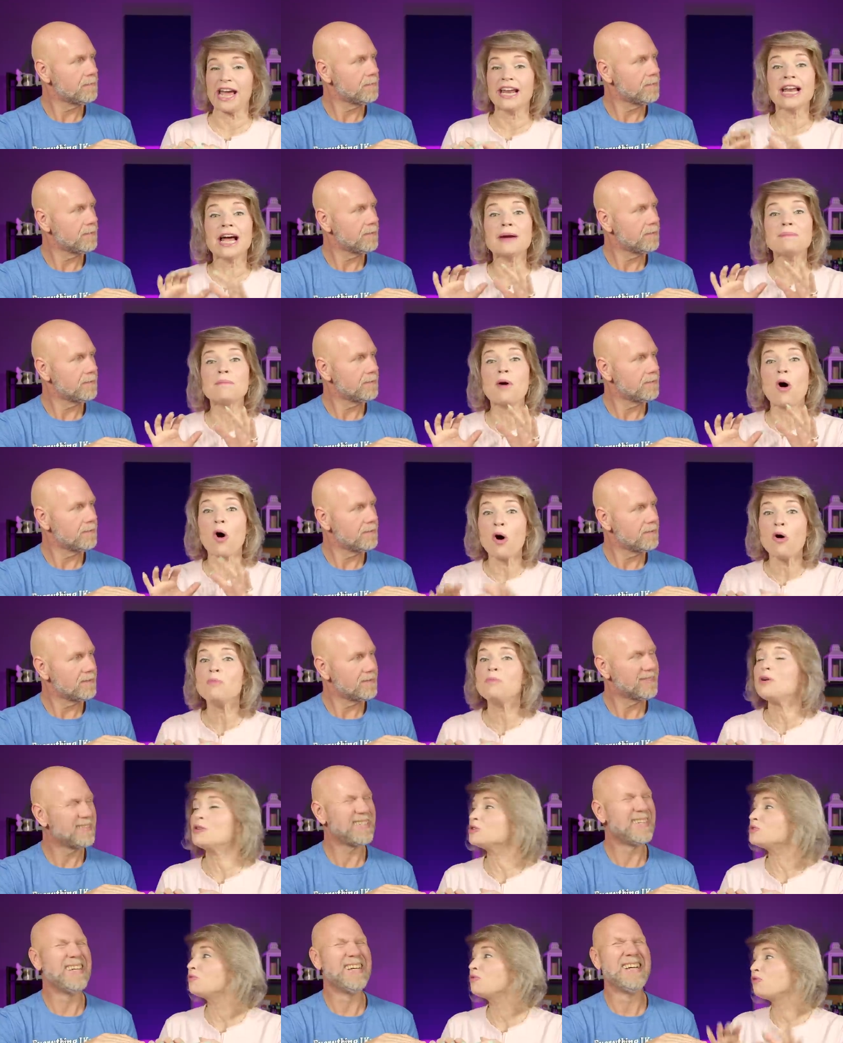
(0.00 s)
Speaker 1: And I'm
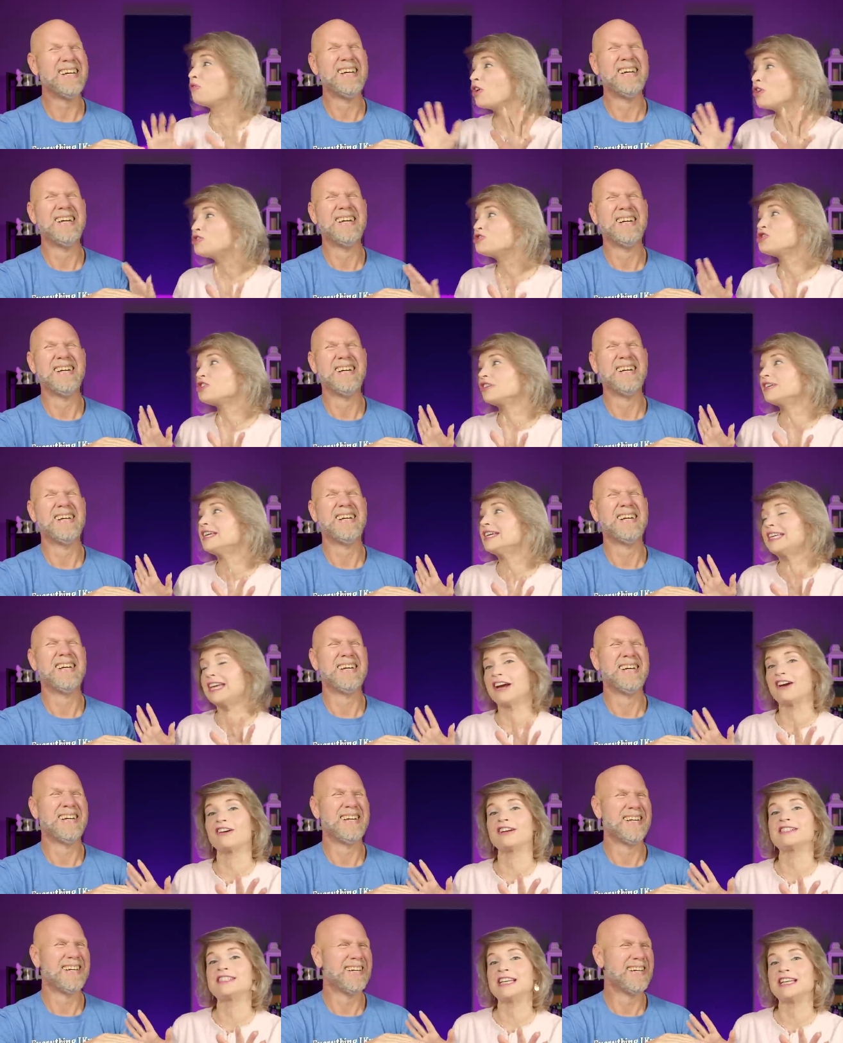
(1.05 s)
almost virtually
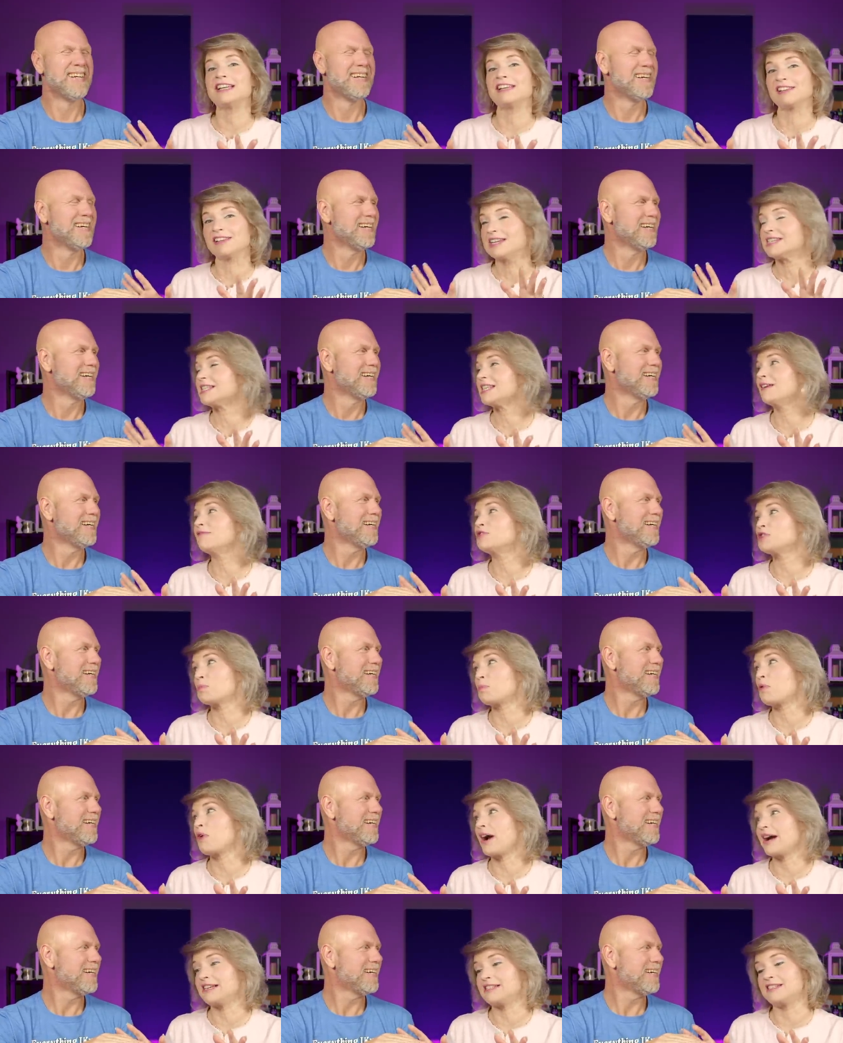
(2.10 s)
guaranteed, unless they've
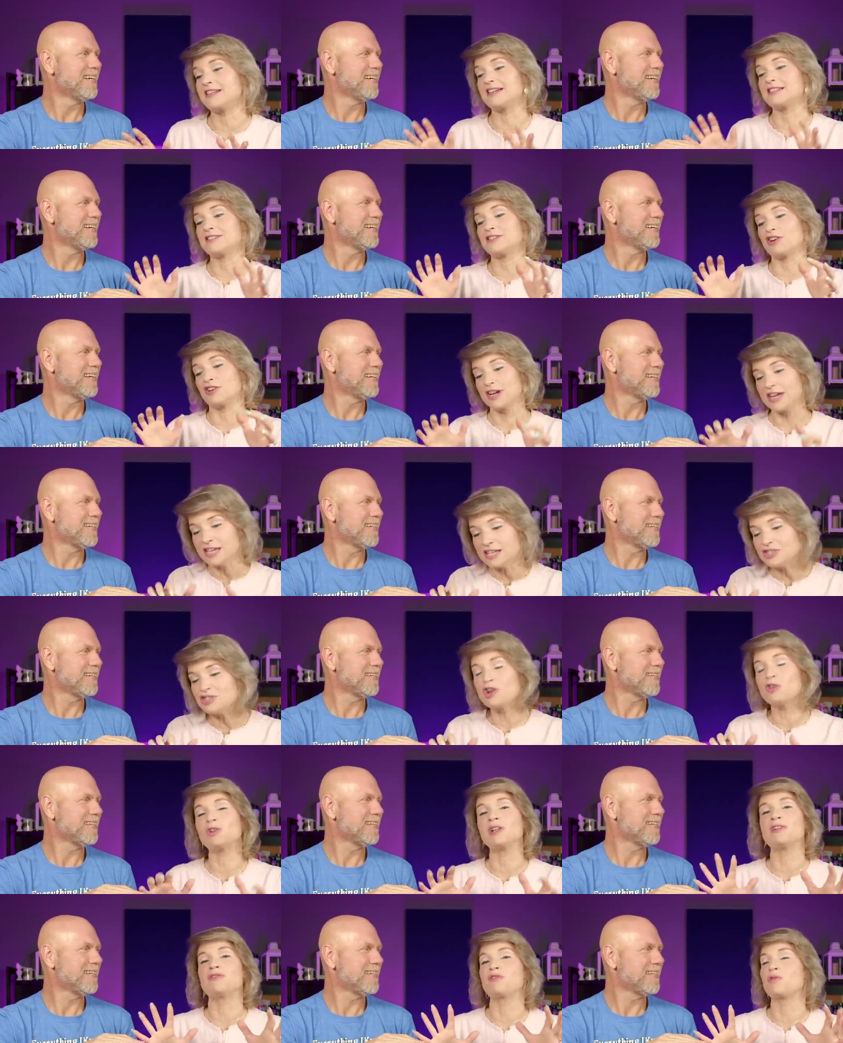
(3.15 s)
surprised us, there is
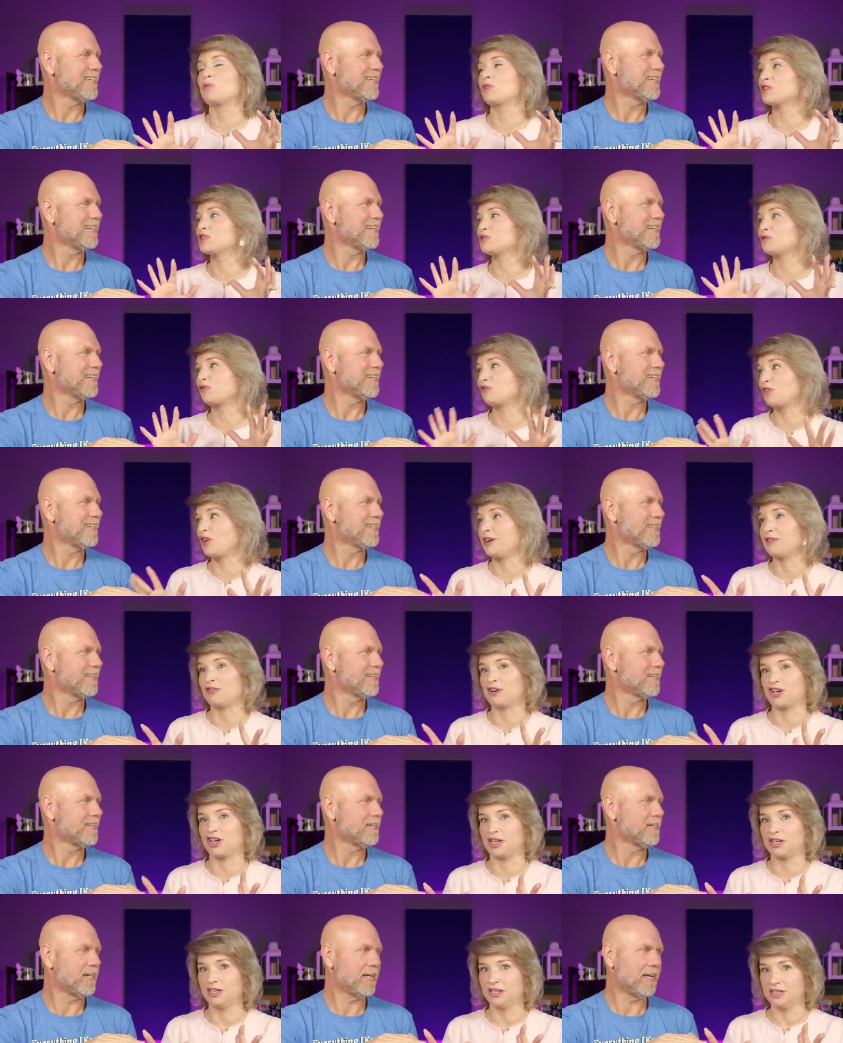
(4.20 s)
no liverwurst
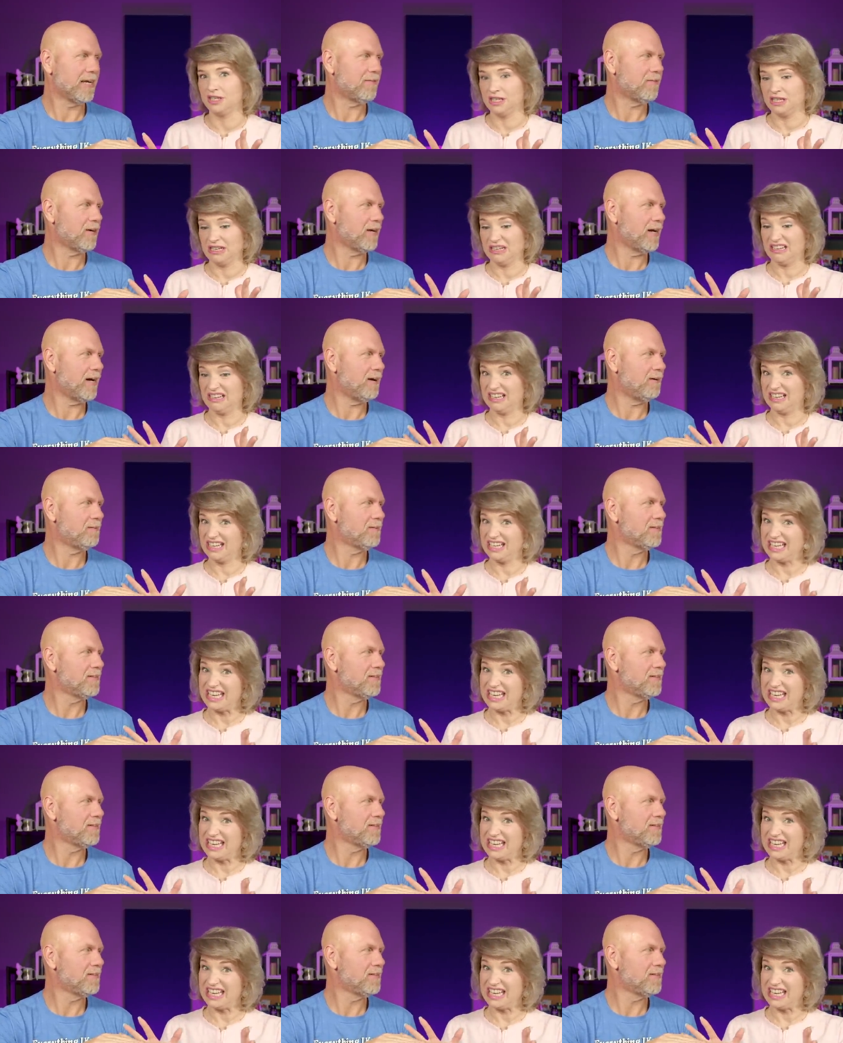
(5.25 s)
flavor. You never know.